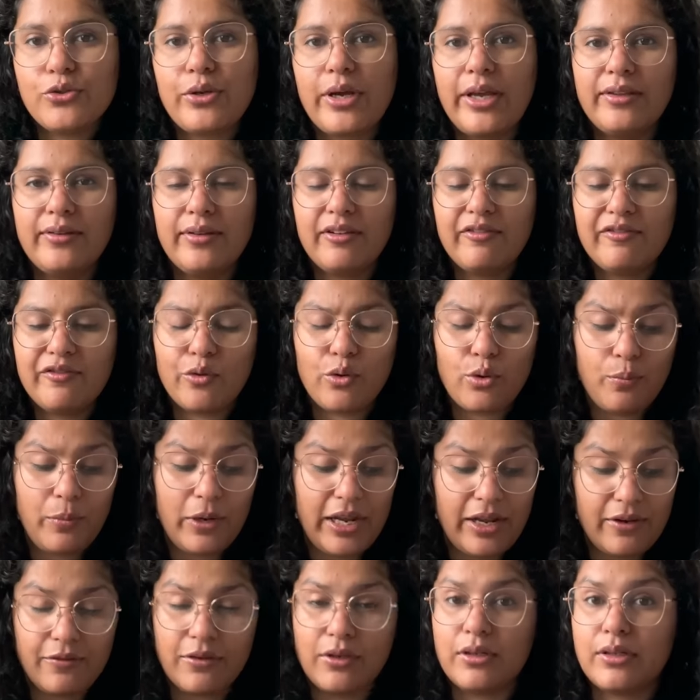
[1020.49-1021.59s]
So I think
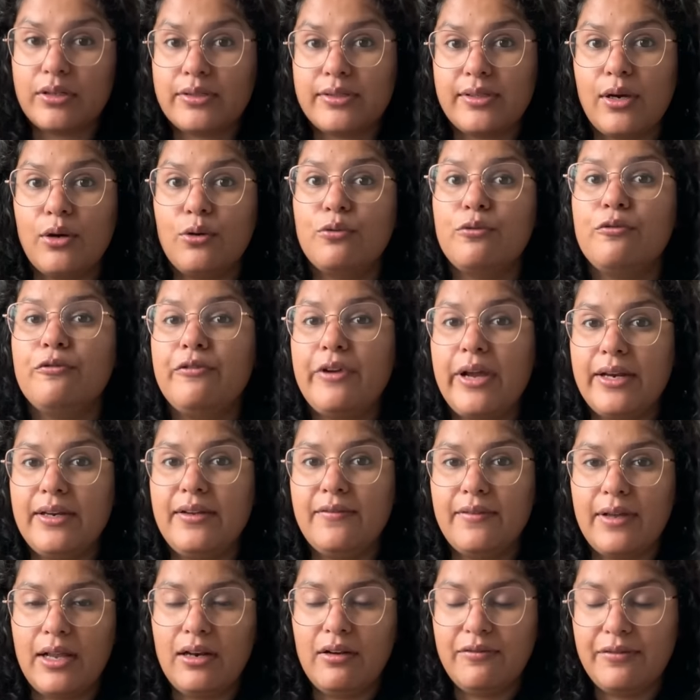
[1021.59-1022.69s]
4-ply works out very
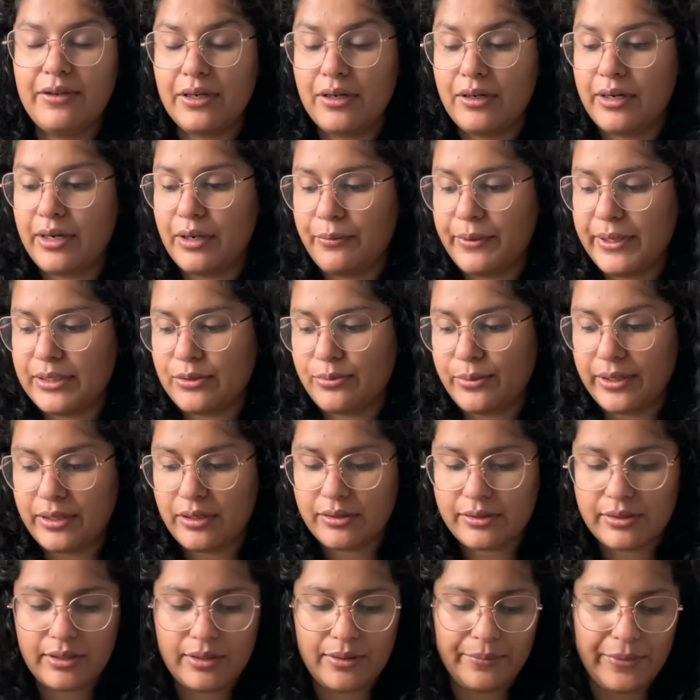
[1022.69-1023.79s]
well. Fingering weight
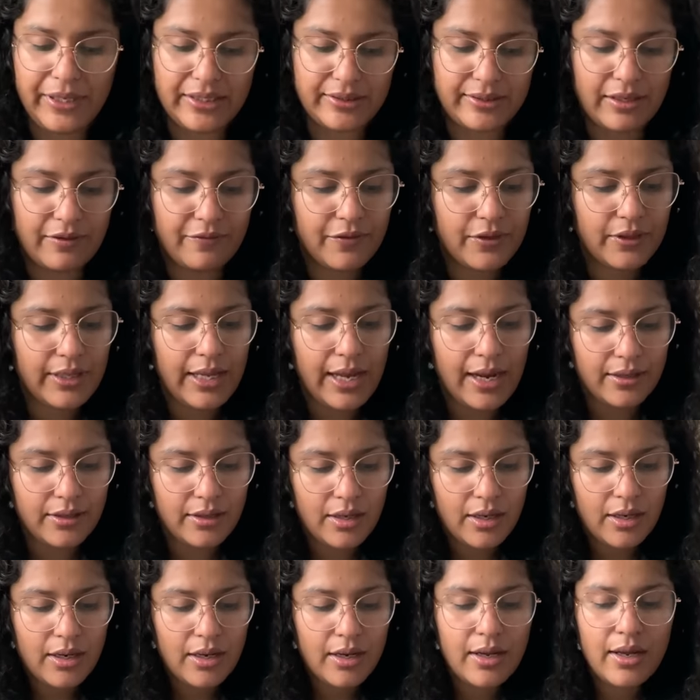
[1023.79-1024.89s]
sweaters are amazing for that.
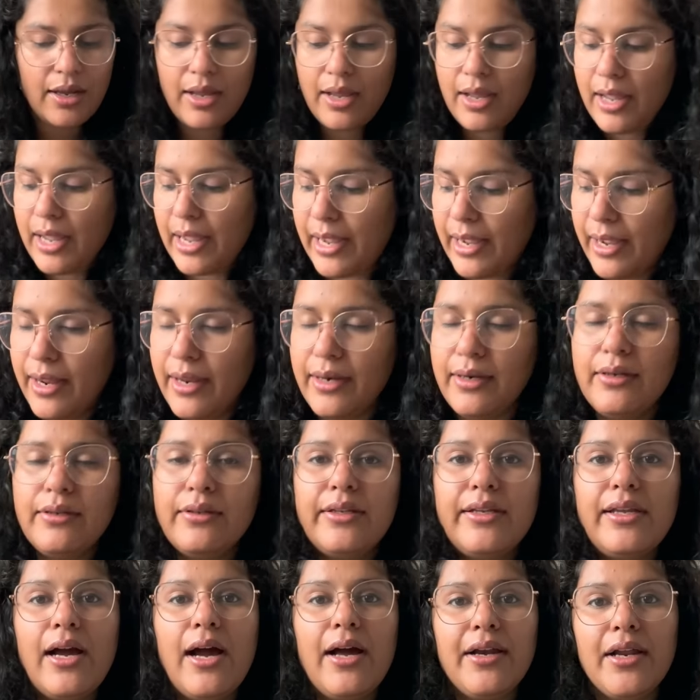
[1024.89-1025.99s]
And
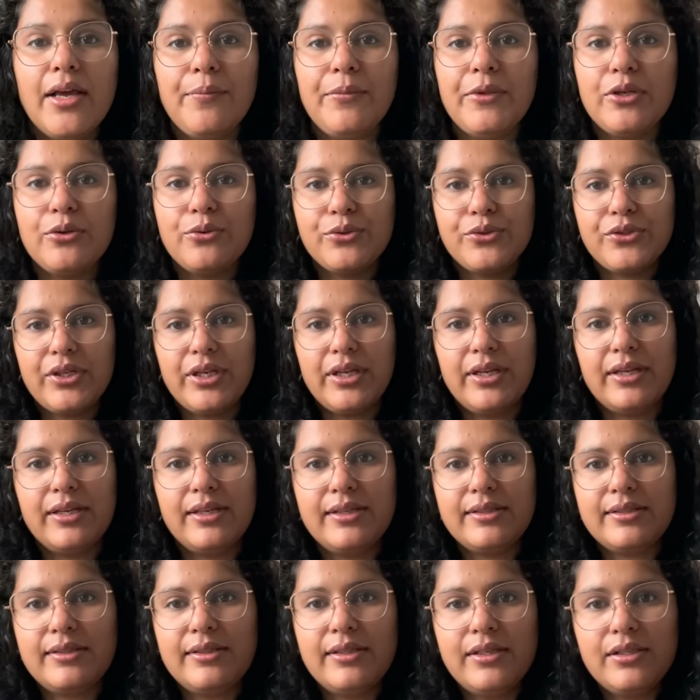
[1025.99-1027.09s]
the yarn I'm using
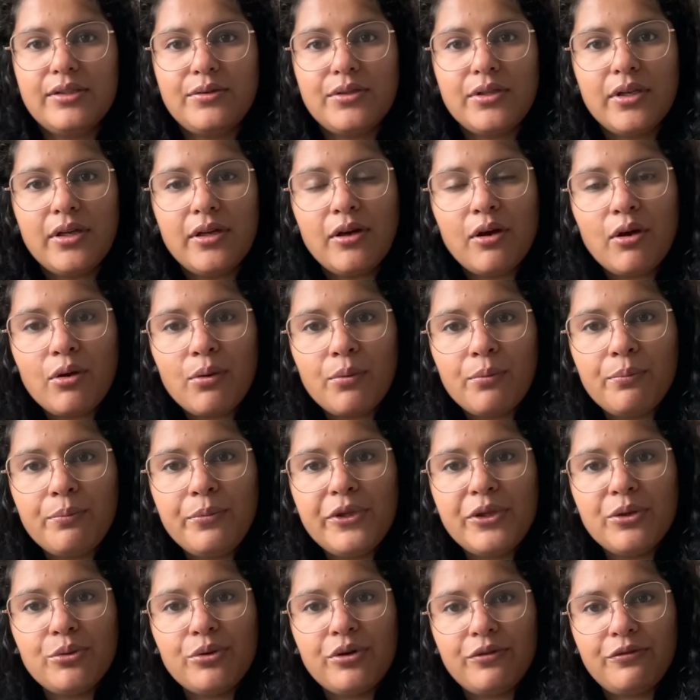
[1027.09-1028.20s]
is this
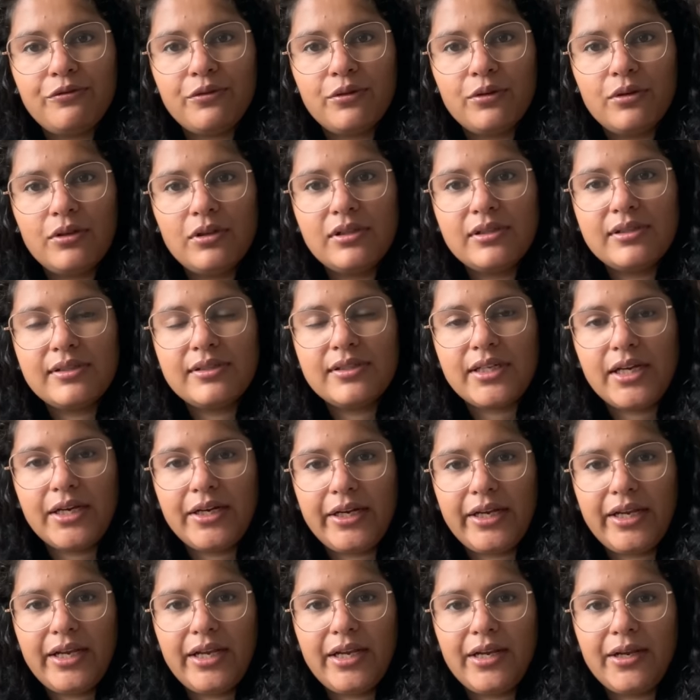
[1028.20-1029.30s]
beautiful,
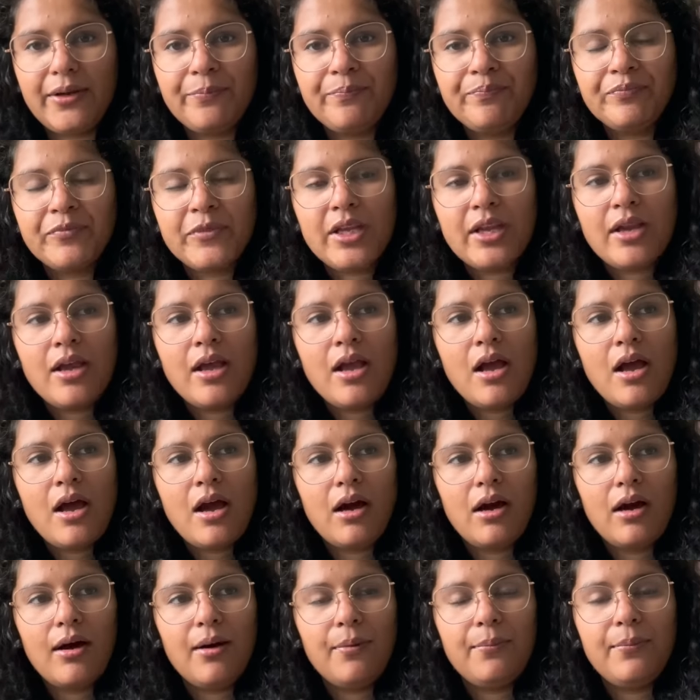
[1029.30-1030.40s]
stunning
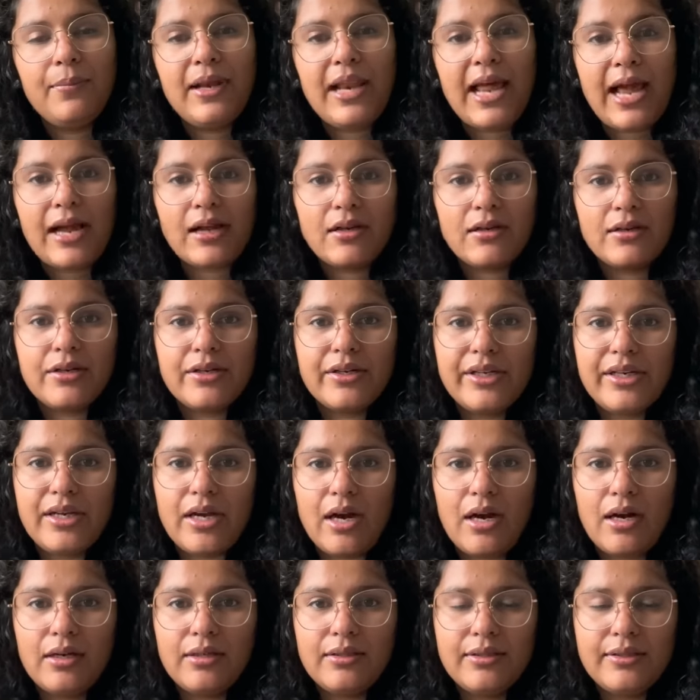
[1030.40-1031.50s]
Blacker
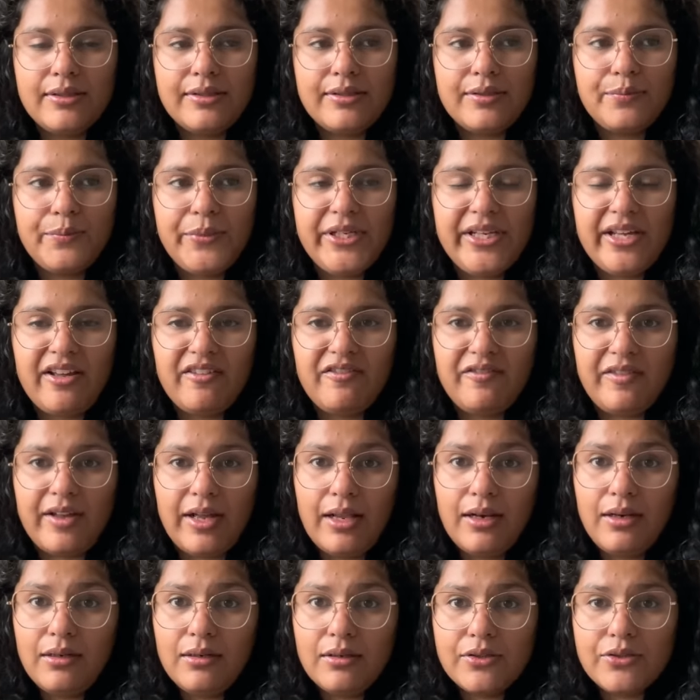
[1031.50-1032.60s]
Yarns
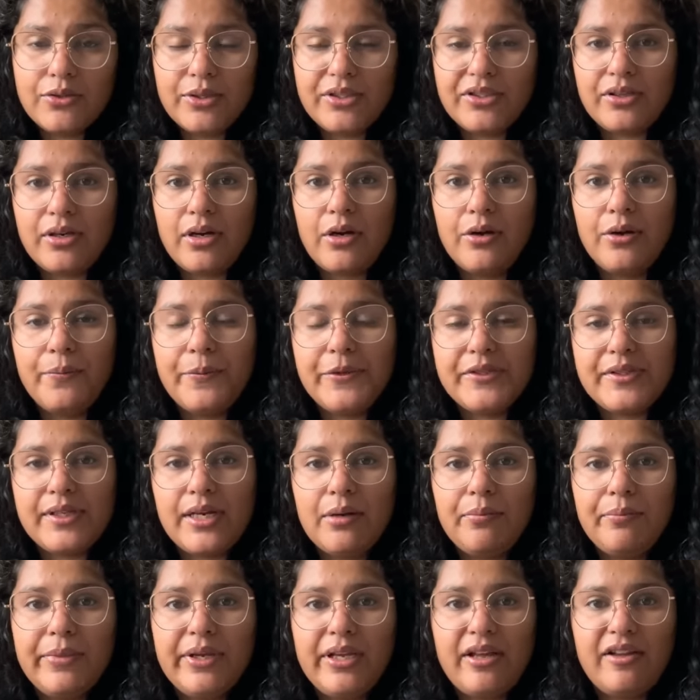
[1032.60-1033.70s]
BFL. So it's 100%
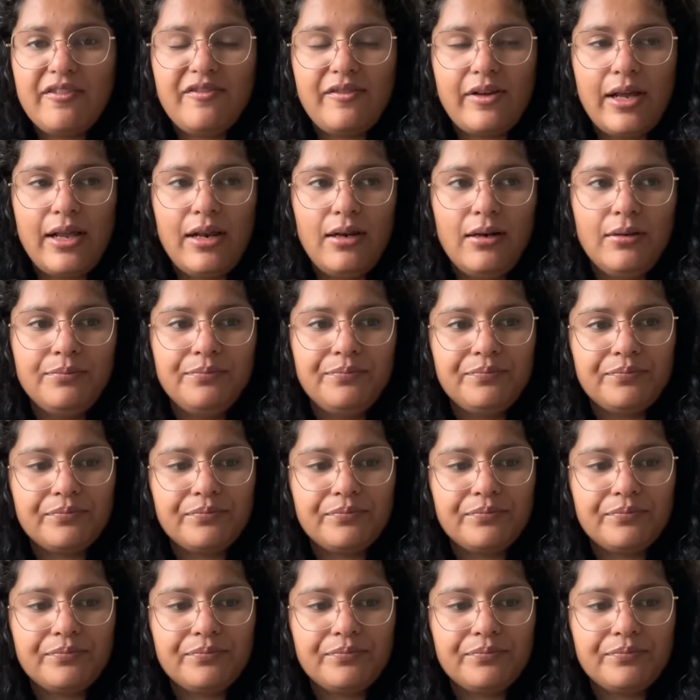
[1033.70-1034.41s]
BFL